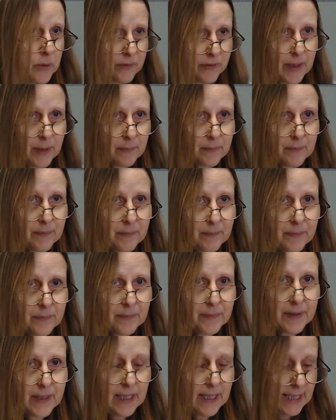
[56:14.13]
of them.
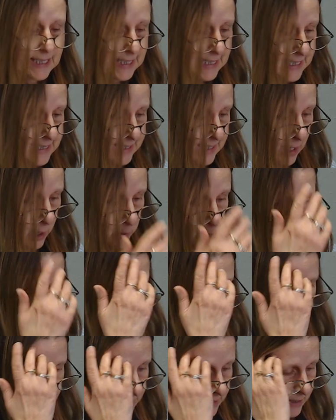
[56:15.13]
He's got
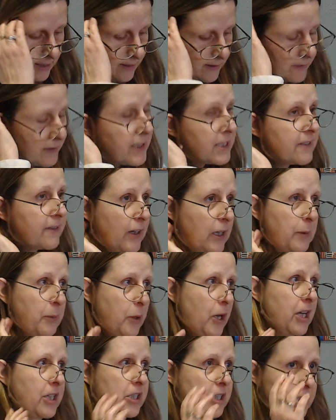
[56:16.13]
one that's very
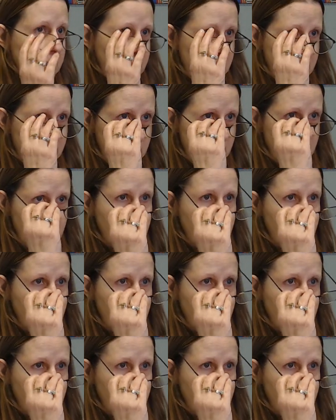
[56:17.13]
precious